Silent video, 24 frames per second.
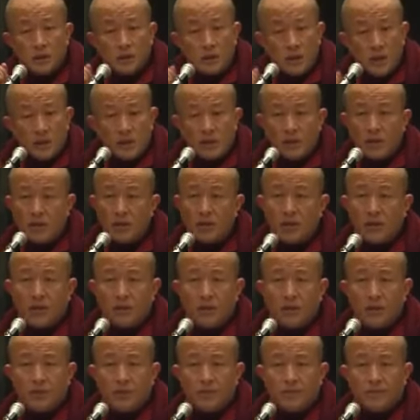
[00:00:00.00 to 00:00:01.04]
In the
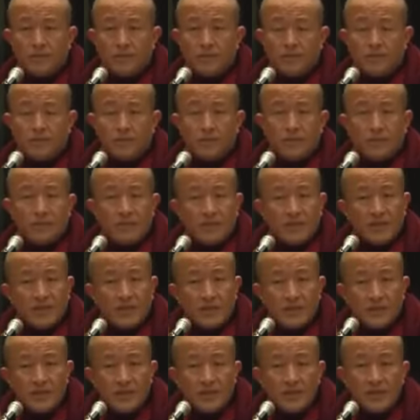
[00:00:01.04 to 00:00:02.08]
Tantrayana,
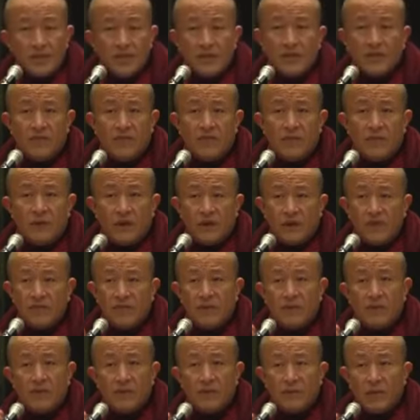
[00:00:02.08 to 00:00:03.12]
the reason for
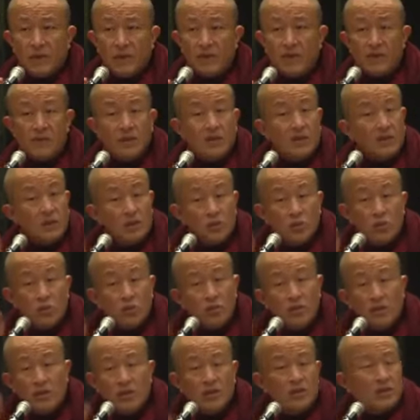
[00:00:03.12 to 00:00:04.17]
having the master is
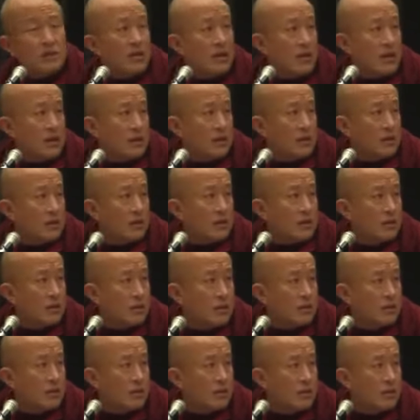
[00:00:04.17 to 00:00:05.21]
not just that.
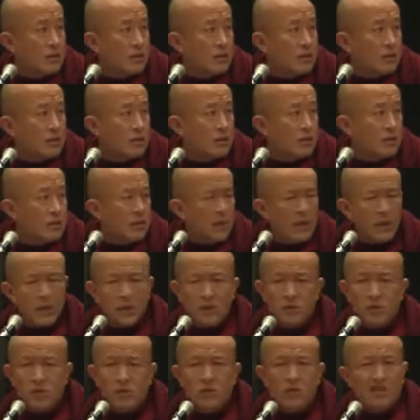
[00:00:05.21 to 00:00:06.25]

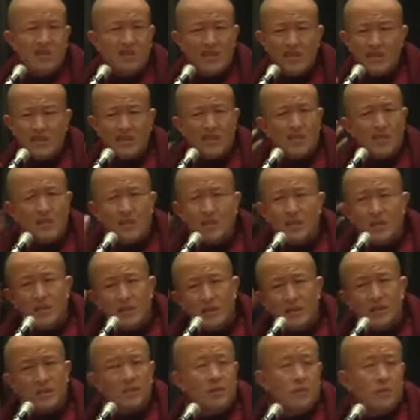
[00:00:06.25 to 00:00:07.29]
Actually, that's the
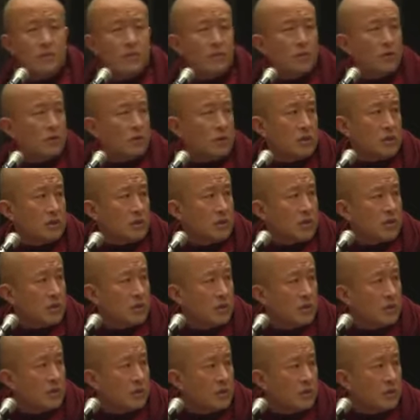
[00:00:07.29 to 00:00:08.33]
least
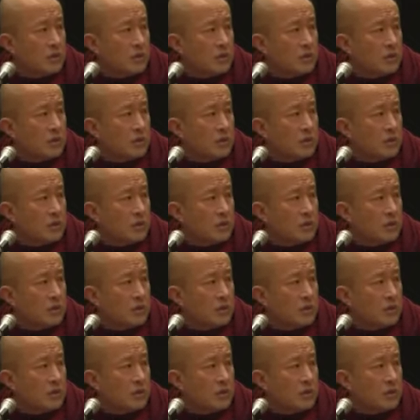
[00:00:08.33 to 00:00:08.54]
important.